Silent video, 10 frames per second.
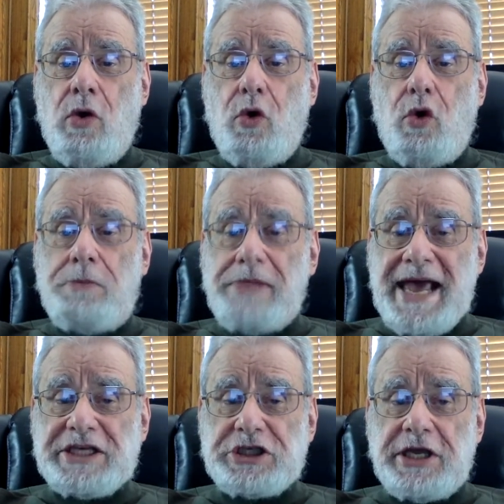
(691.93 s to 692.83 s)
or
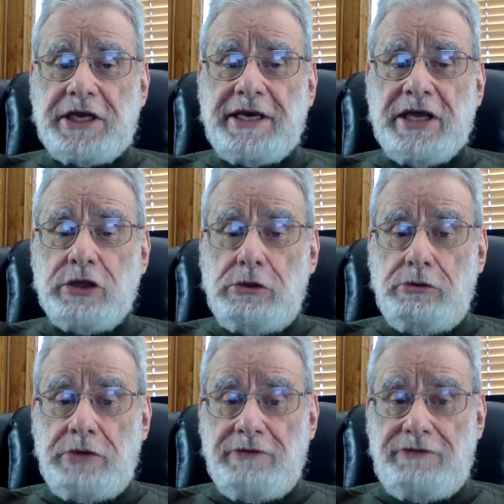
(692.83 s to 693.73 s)
plastic,
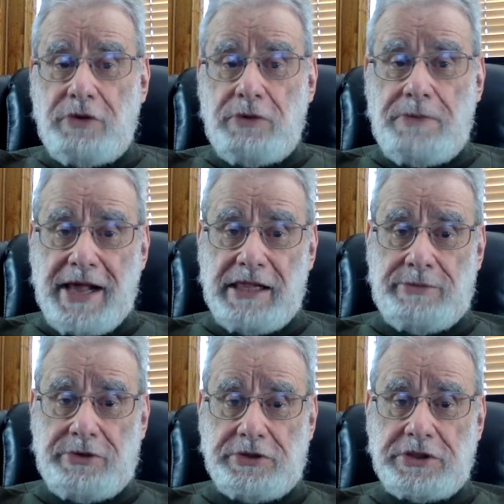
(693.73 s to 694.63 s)
including
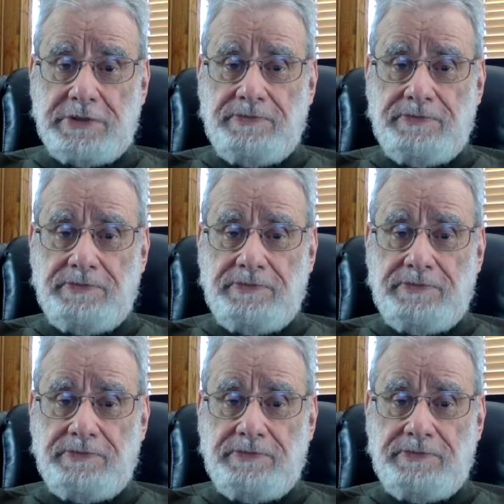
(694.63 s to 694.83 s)
photopolymers.